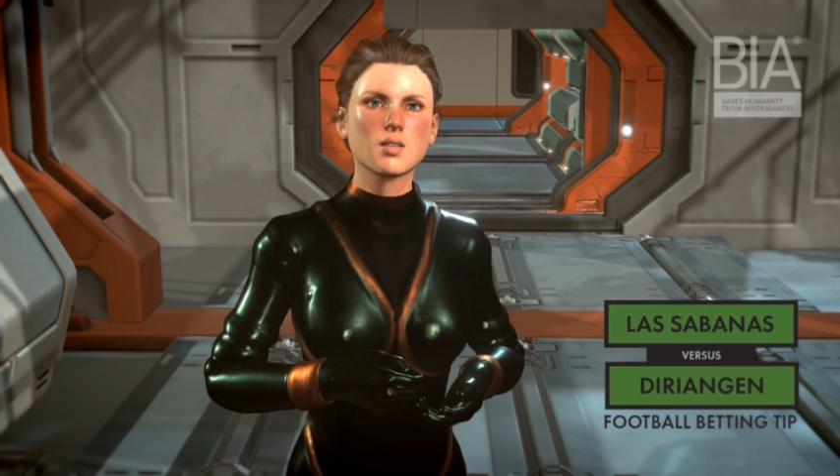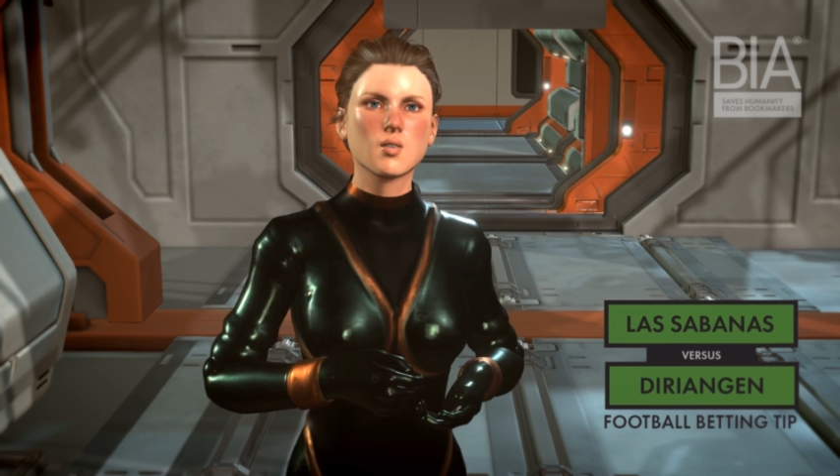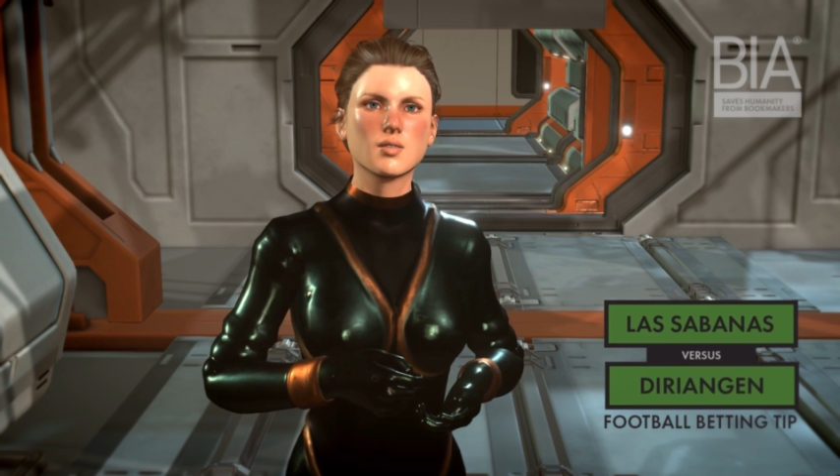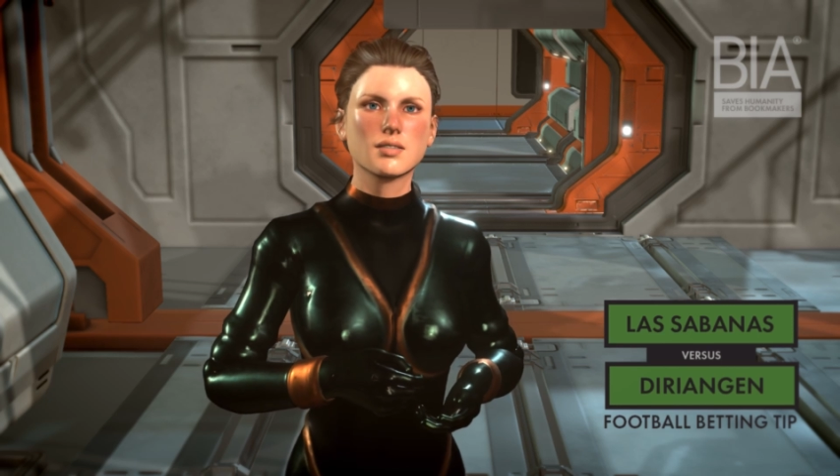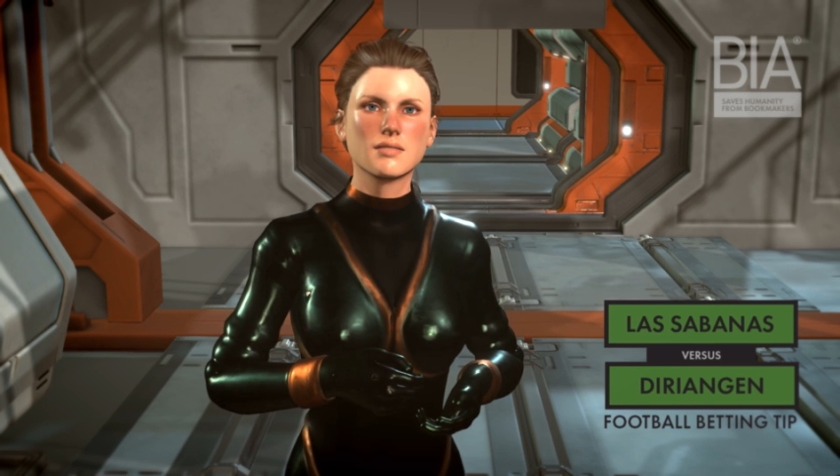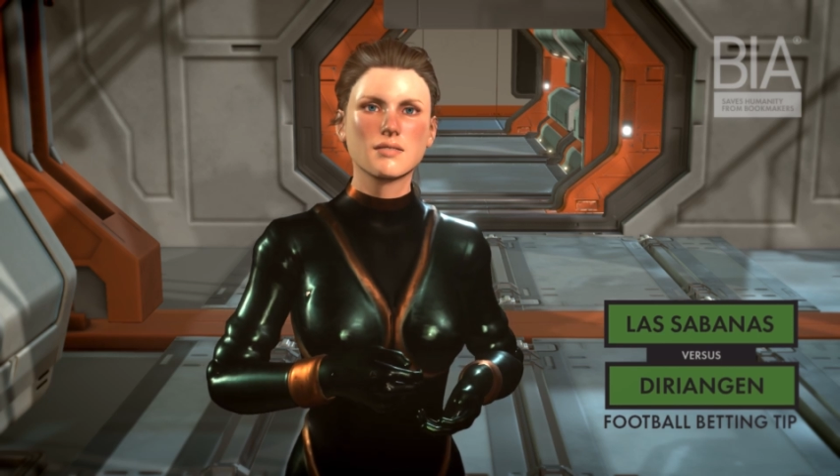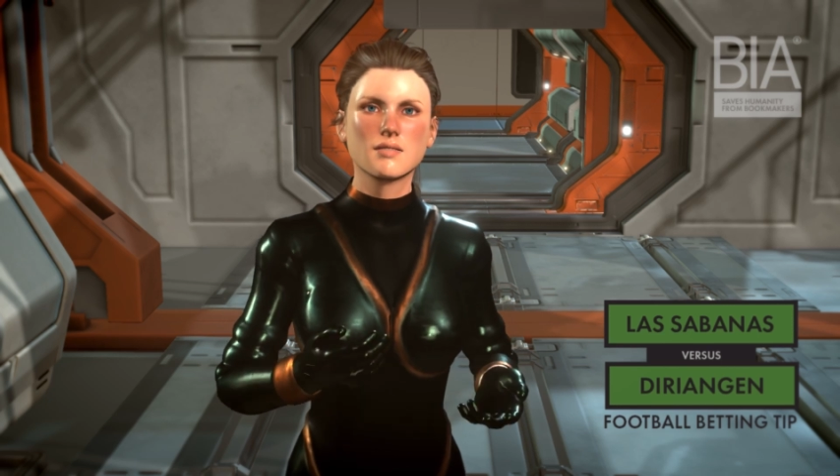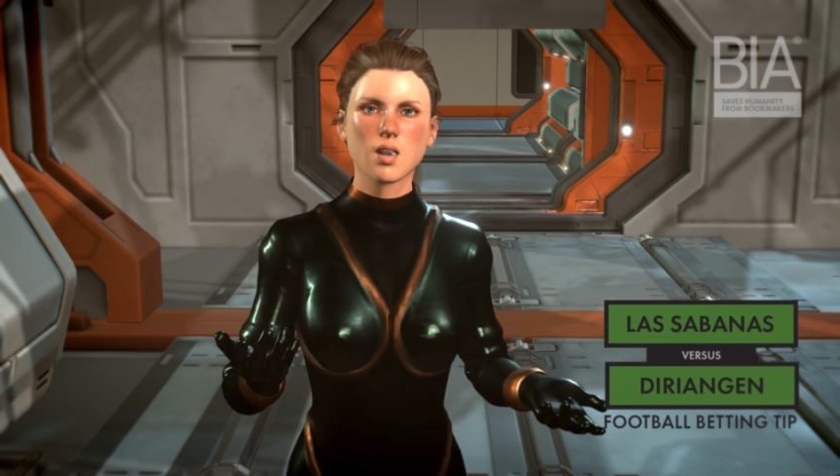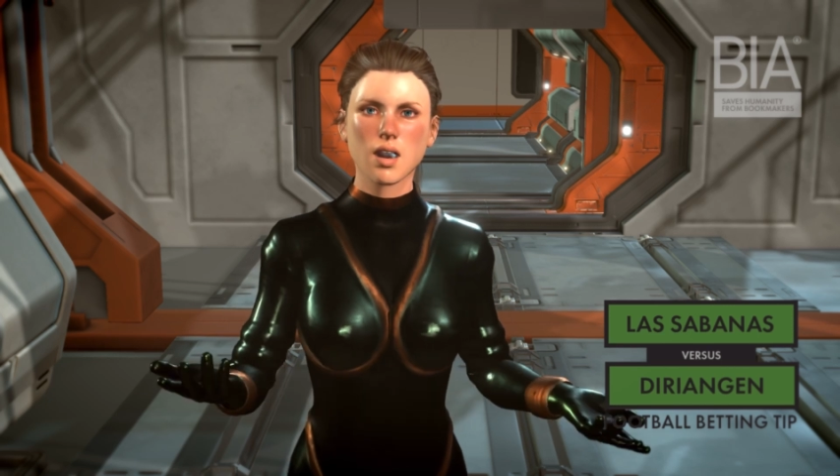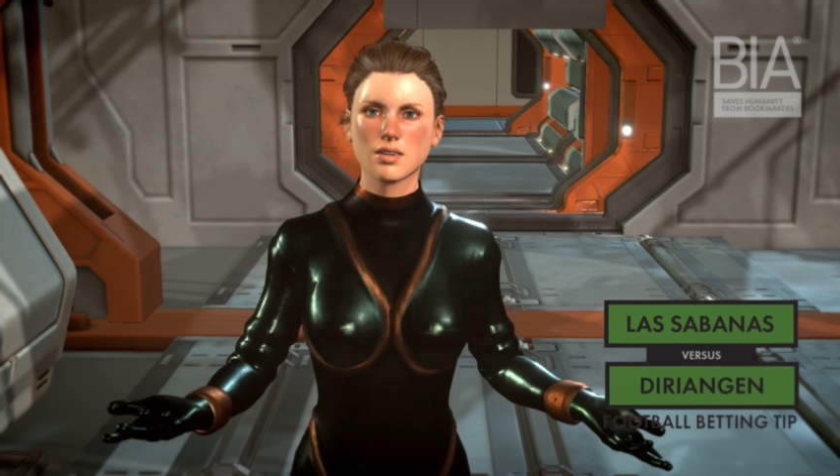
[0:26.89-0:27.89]
value on
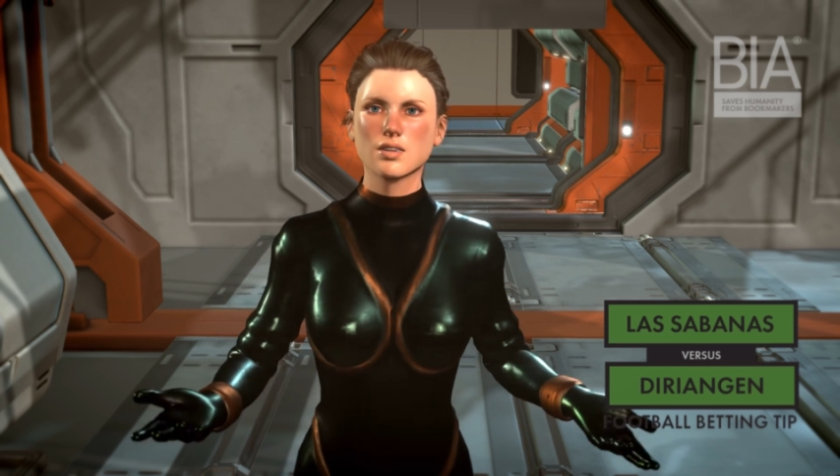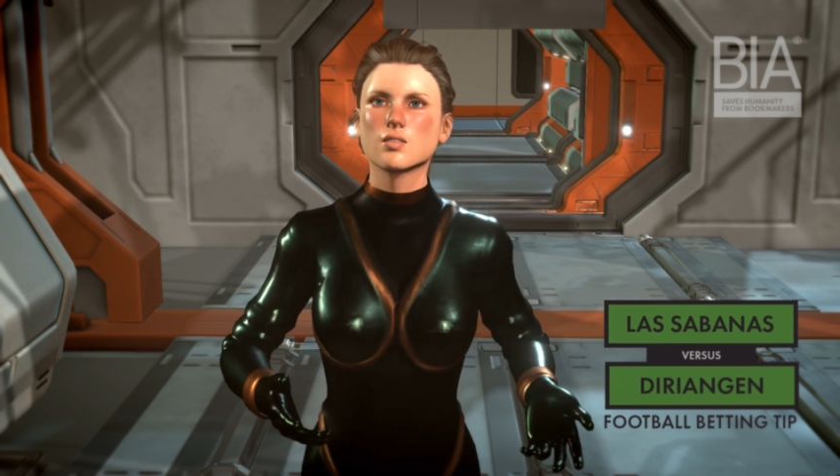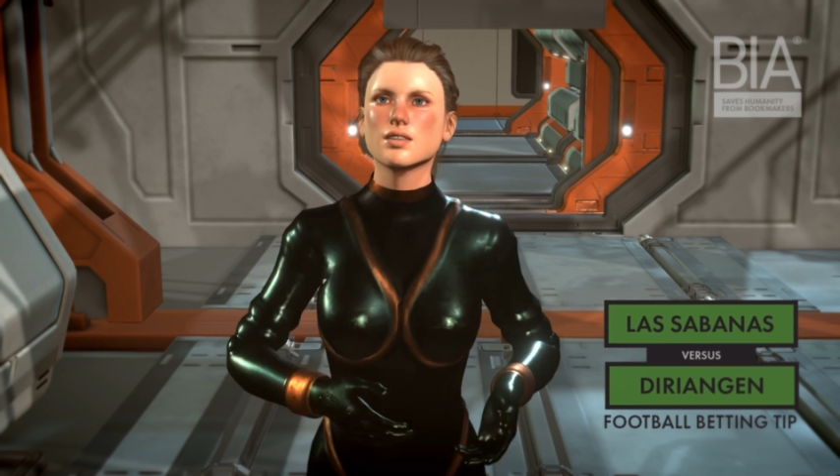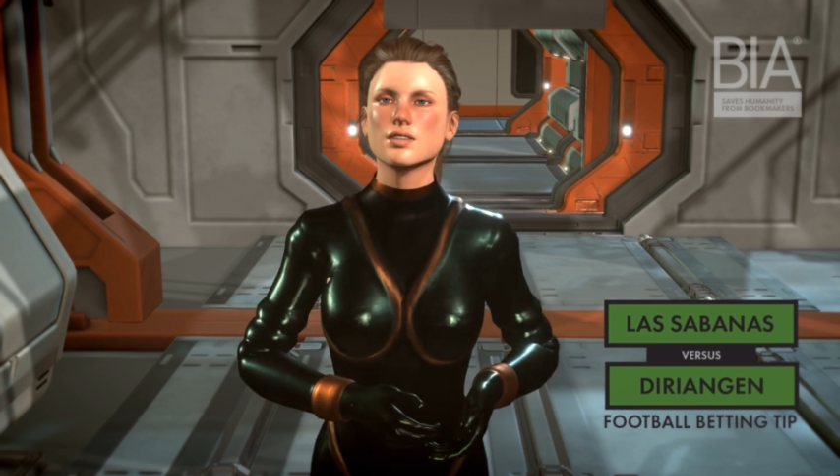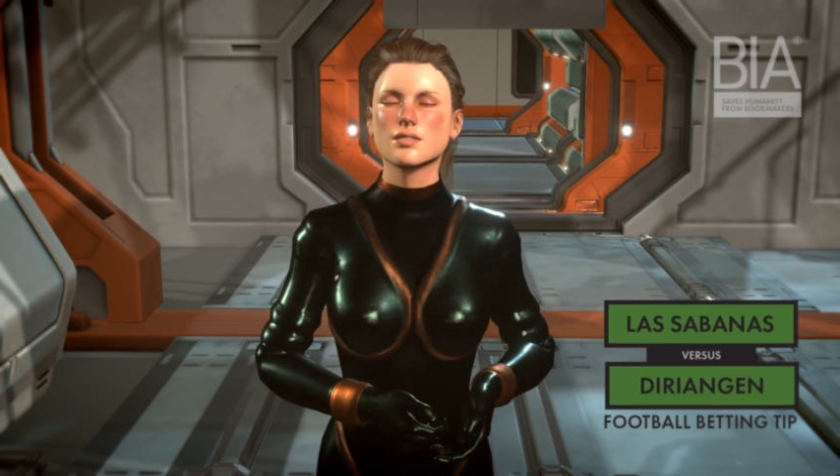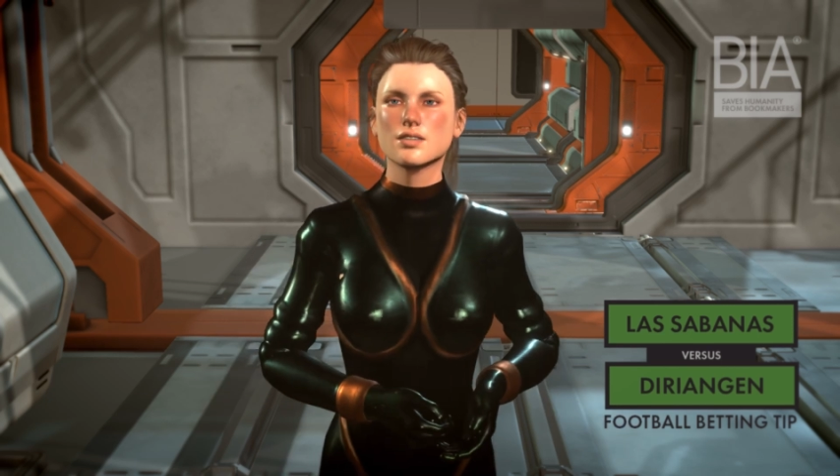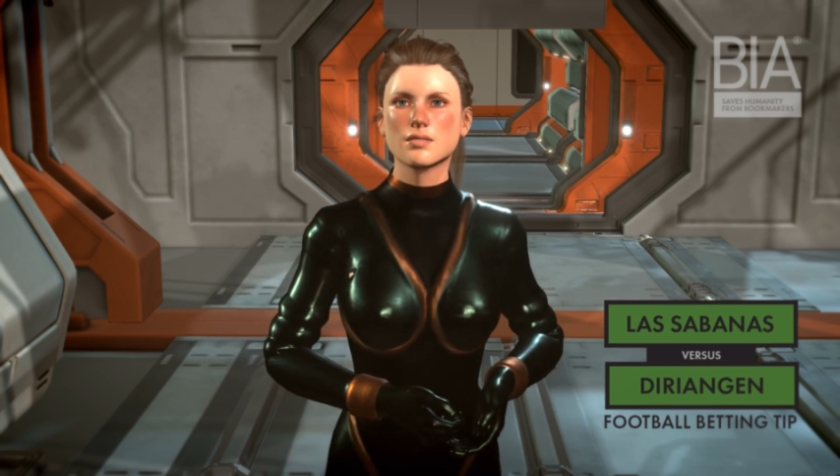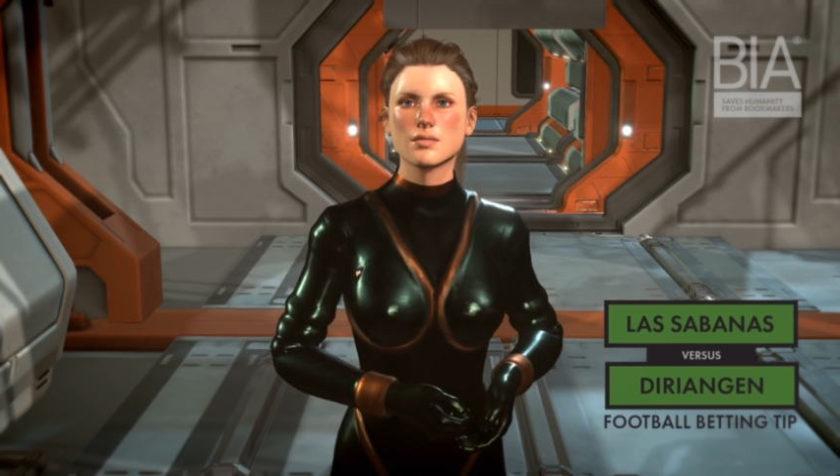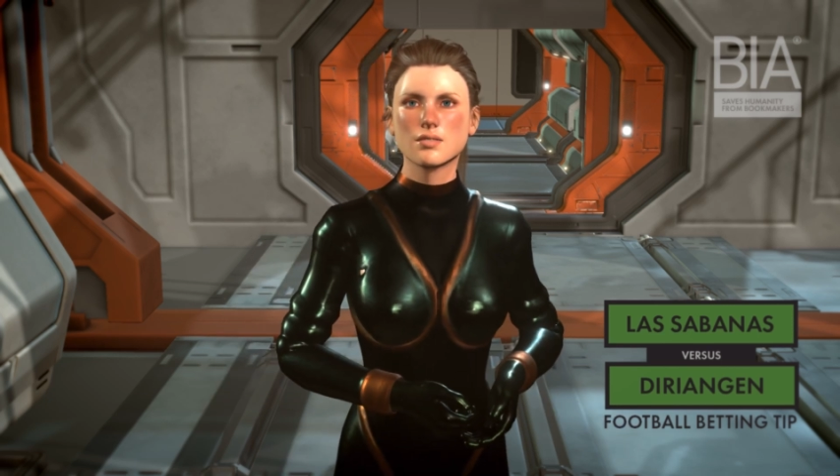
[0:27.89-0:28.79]
the following basis.